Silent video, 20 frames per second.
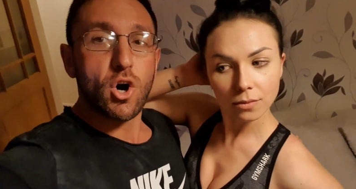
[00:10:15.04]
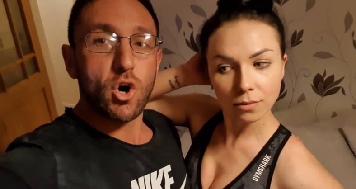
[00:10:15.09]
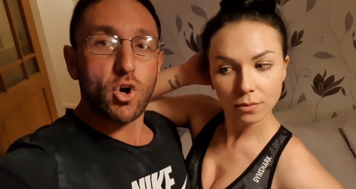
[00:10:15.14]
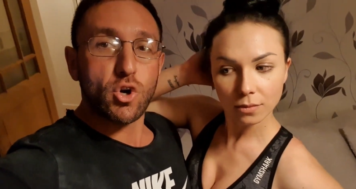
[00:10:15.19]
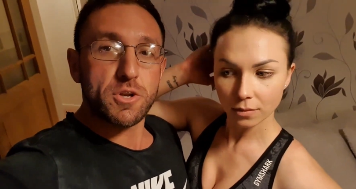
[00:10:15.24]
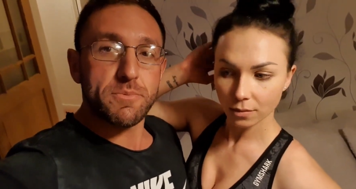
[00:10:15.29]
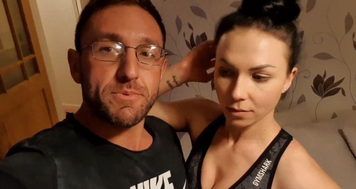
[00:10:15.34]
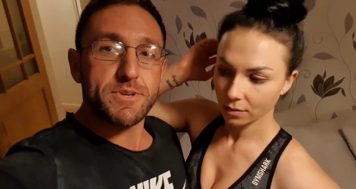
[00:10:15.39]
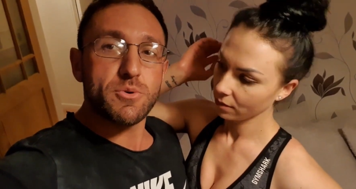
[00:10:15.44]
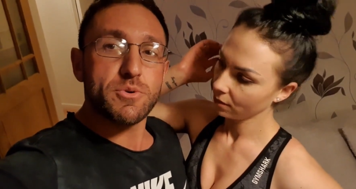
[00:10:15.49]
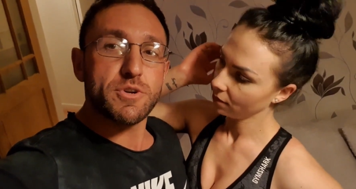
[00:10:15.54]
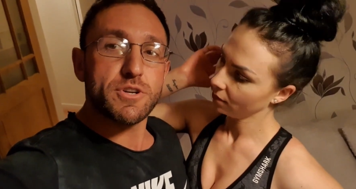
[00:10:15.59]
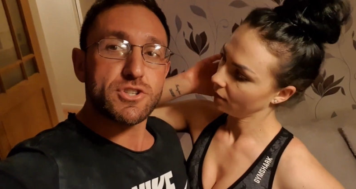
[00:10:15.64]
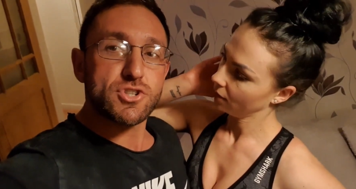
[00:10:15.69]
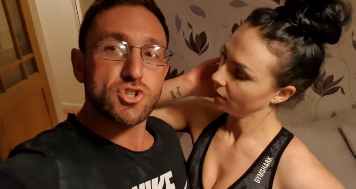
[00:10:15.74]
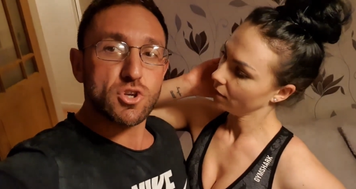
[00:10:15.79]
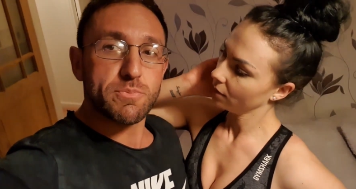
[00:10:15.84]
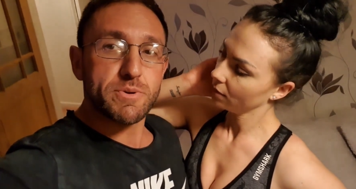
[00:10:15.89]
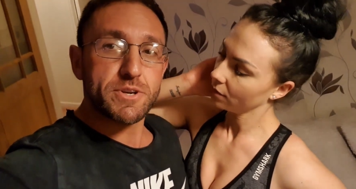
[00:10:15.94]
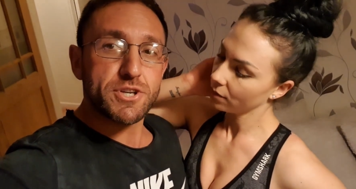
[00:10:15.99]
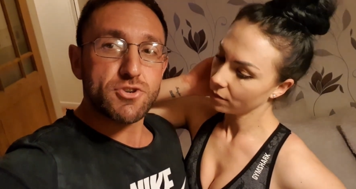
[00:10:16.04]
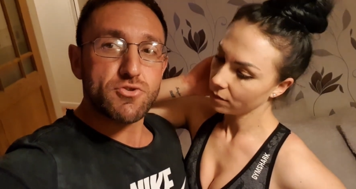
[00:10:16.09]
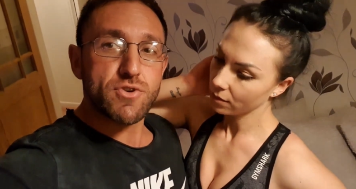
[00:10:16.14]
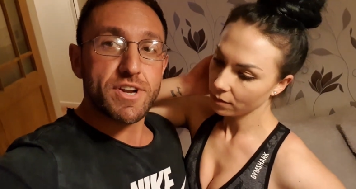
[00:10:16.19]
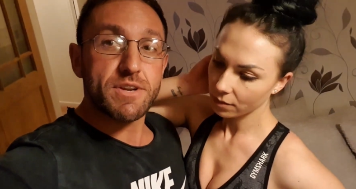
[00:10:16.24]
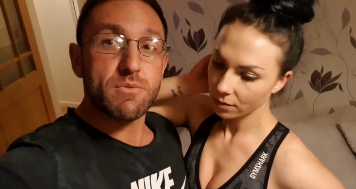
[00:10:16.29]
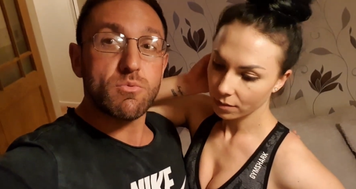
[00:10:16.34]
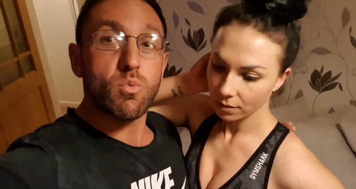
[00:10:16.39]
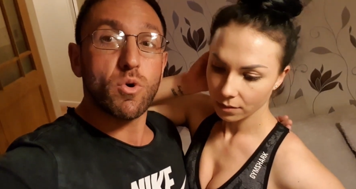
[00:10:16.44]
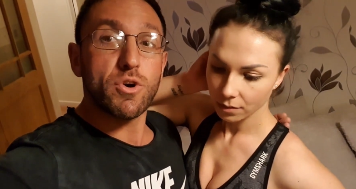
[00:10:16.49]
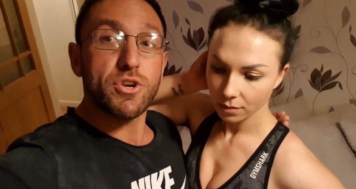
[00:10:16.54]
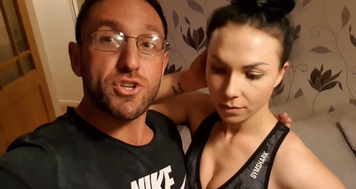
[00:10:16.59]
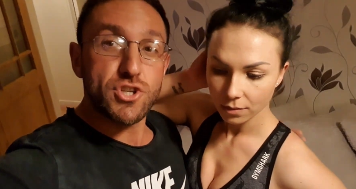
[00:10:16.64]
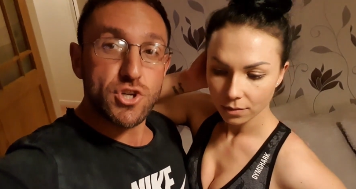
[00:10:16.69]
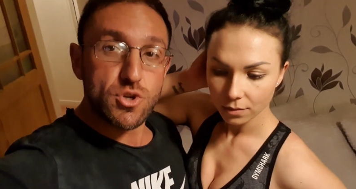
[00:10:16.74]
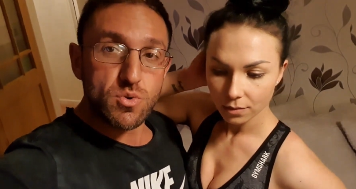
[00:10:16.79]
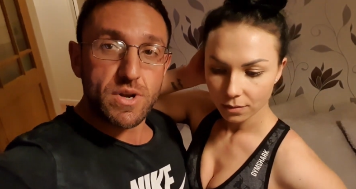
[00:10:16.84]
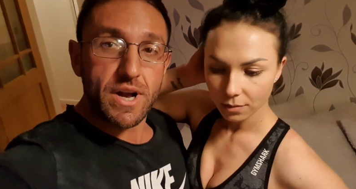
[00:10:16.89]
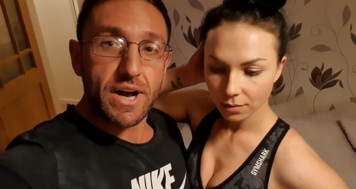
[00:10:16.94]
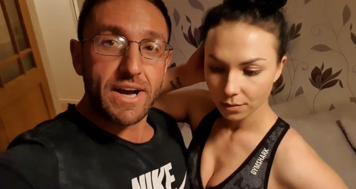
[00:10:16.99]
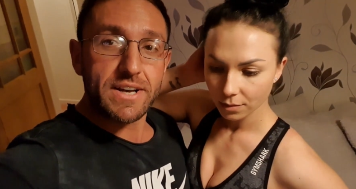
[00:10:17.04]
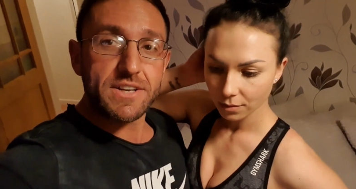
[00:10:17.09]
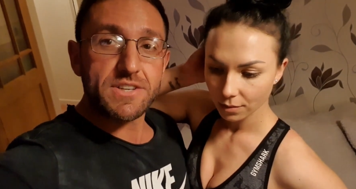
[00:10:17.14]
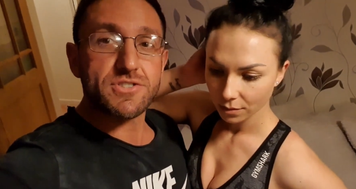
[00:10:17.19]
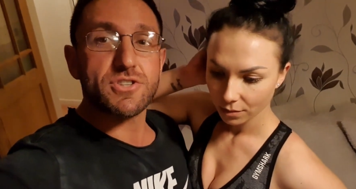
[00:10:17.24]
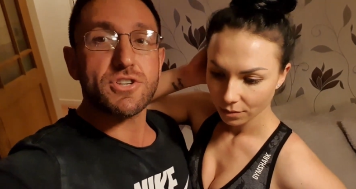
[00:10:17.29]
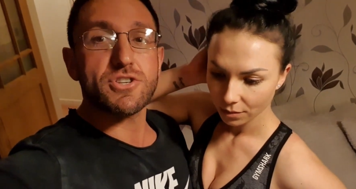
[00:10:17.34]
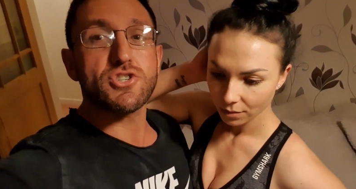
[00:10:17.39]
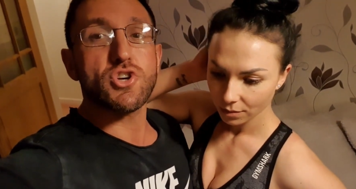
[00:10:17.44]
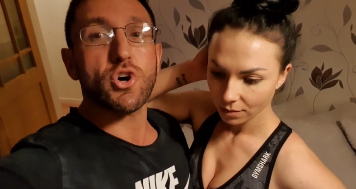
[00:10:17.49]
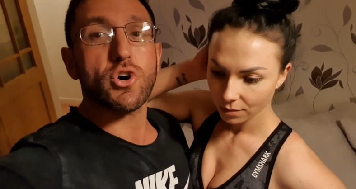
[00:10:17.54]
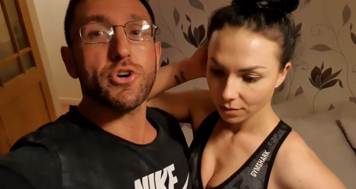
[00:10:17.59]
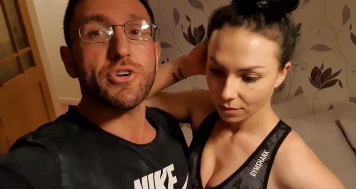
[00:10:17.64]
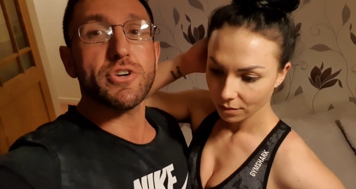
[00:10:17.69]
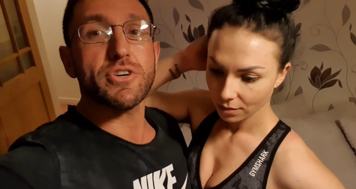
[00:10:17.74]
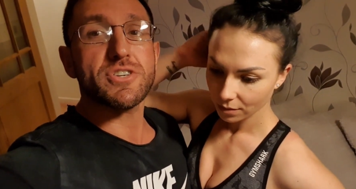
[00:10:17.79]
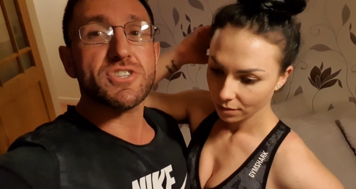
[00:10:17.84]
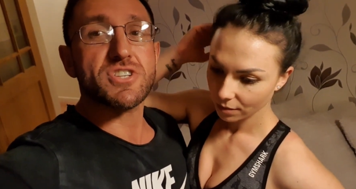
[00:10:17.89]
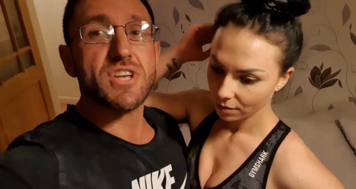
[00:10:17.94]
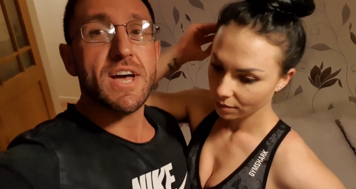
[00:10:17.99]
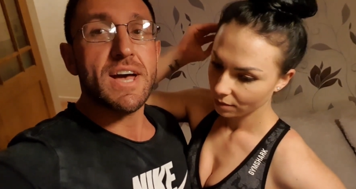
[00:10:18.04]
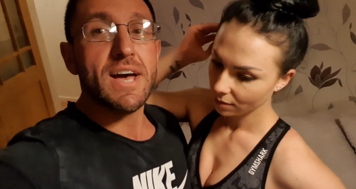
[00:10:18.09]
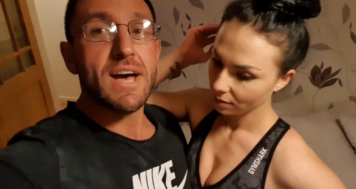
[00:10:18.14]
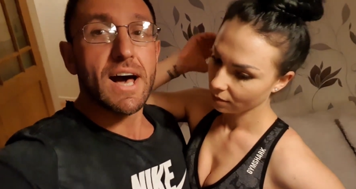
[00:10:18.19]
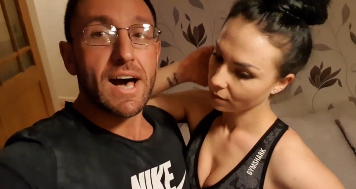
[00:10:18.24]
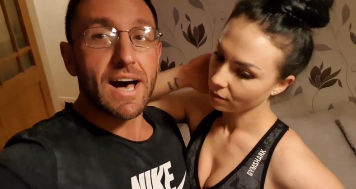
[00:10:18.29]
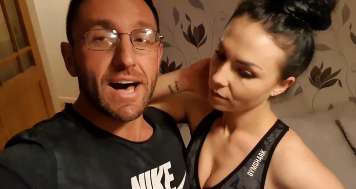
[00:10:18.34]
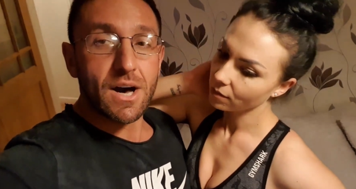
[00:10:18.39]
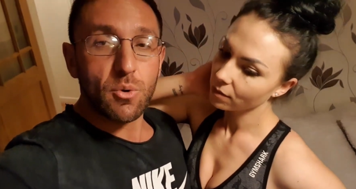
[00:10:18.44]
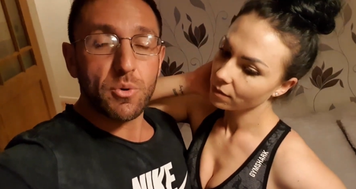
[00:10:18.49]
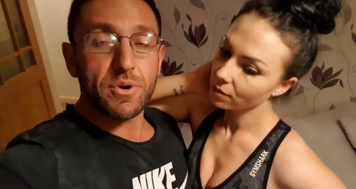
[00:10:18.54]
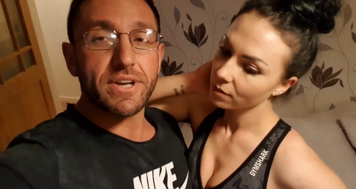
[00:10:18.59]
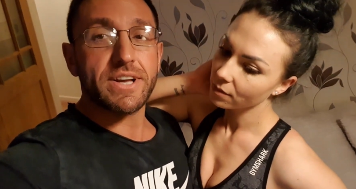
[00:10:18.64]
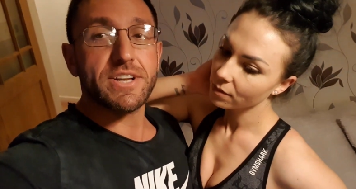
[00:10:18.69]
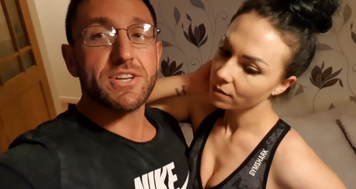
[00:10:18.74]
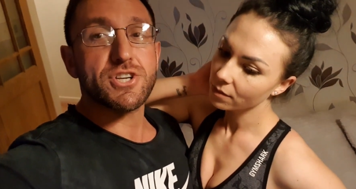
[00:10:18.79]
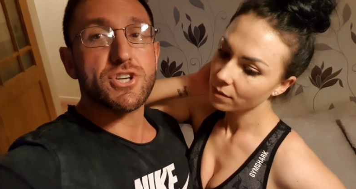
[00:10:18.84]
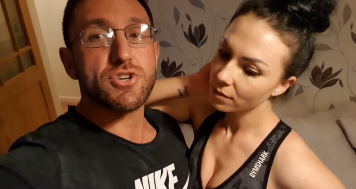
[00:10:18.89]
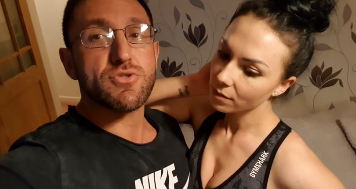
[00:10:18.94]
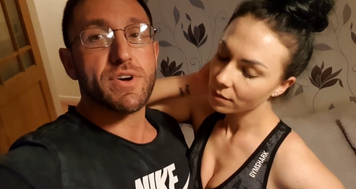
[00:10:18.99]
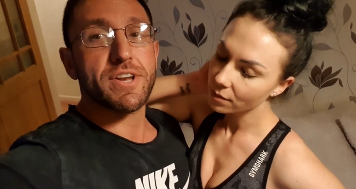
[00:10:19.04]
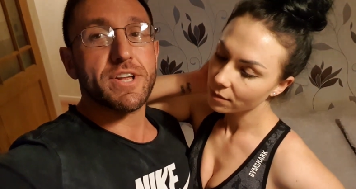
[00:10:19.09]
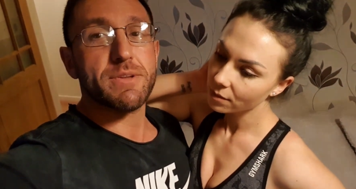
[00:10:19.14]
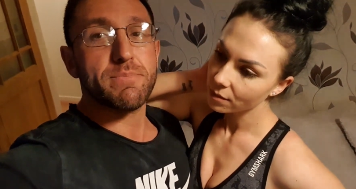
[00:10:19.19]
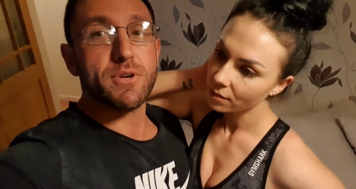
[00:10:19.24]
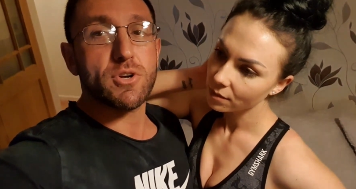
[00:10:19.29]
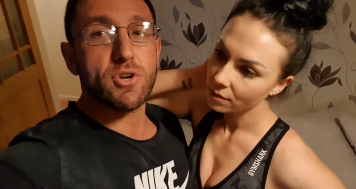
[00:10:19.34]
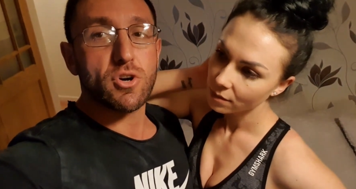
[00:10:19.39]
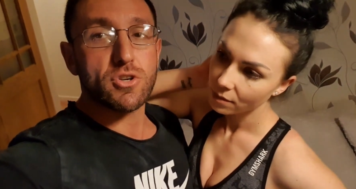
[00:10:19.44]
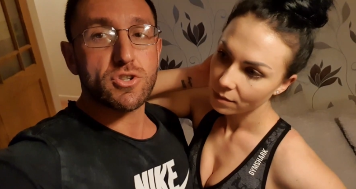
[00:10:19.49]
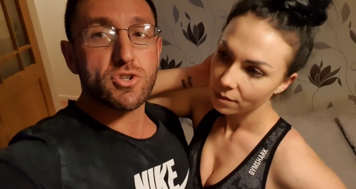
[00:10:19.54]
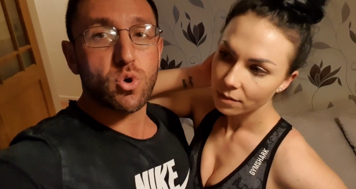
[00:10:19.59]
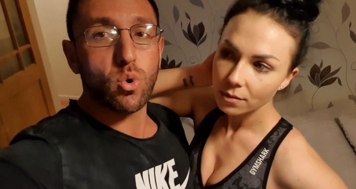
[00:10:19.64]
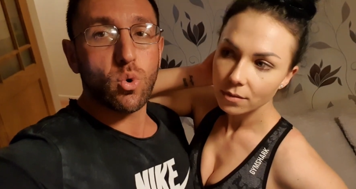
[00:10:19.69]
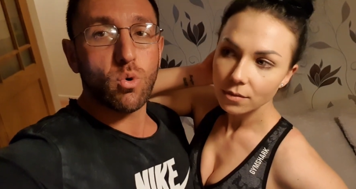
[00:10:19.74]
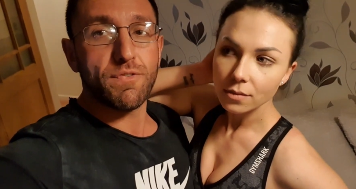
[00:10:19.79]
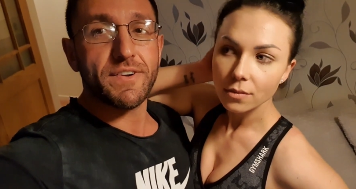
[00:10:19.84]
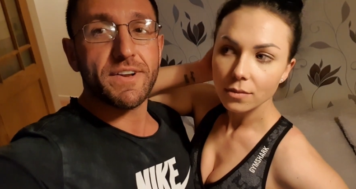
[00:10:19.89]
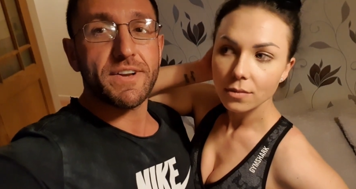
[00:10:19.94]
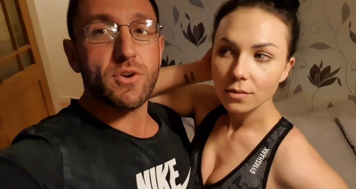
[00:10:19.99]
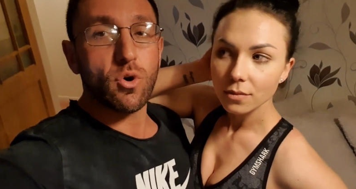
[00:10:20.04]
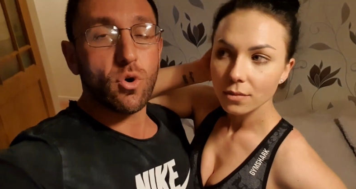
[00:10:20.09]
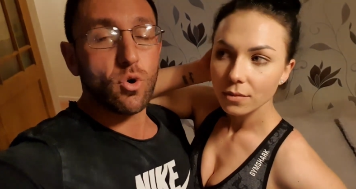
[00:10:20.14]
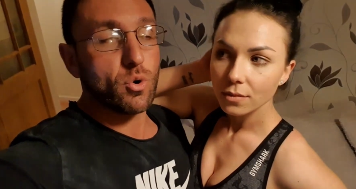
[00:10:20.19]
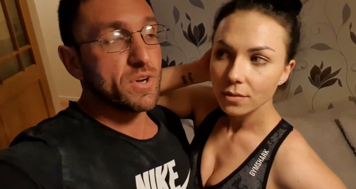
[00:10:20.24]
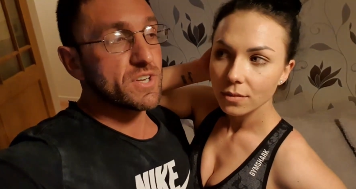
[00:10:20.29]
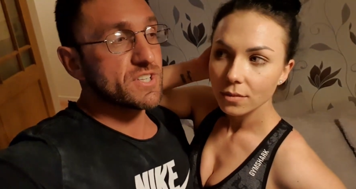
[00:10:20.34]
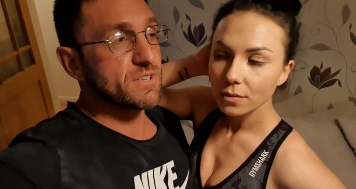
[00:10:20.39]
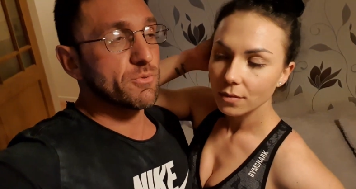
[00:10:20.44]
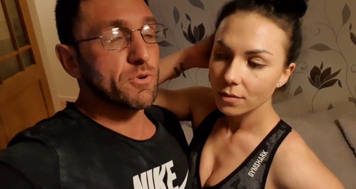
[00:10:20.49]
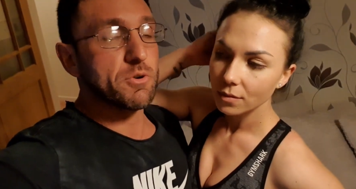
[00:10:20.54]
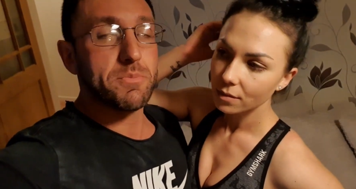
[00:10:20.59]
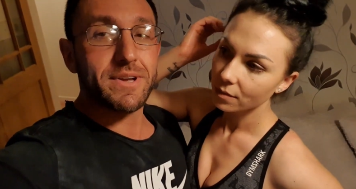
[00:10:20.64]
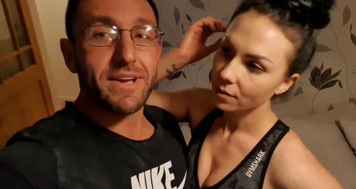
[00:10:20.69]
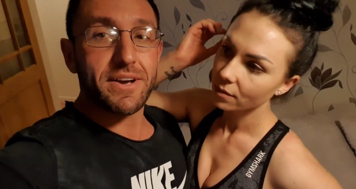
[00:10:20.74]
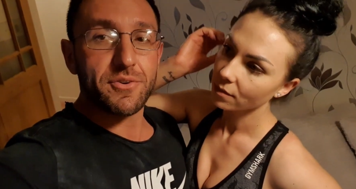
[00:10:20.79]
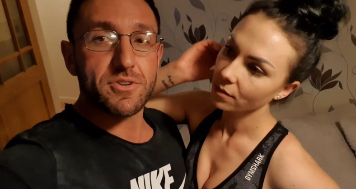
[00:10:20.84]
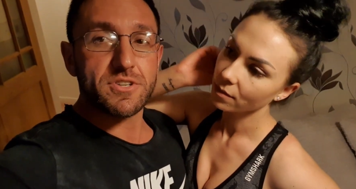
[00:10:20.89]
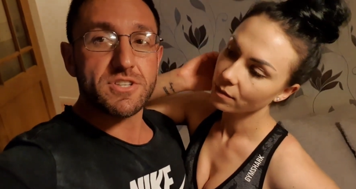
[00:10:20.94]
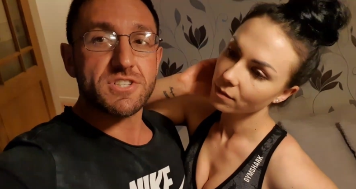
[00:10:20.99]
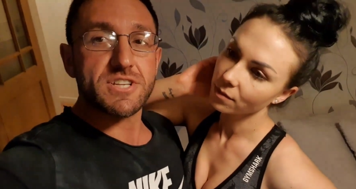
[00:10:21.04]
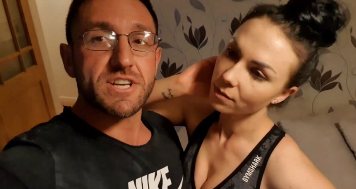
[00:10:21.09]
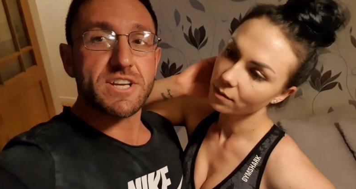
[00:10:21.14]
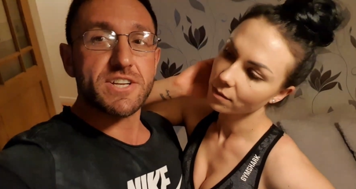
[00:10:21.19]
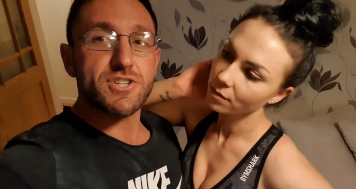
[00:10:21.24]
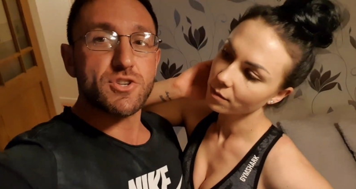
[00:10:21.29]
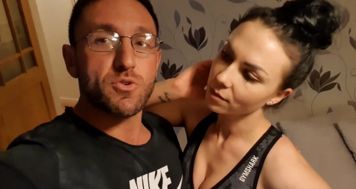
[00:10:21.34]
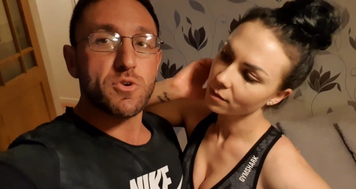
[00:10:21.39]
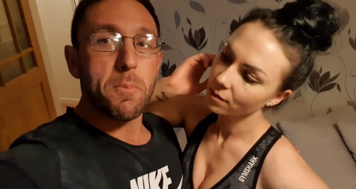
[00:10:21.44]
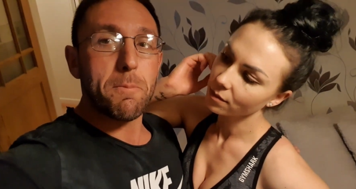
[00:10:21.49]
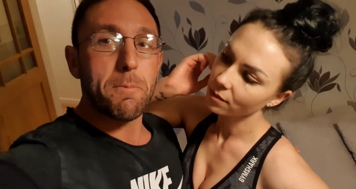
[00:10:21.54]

Speaker 1: are going to be doing a summer shred and want you guys to join us I want to get shredded because hopefully in August I'm going to be getting on stage doing a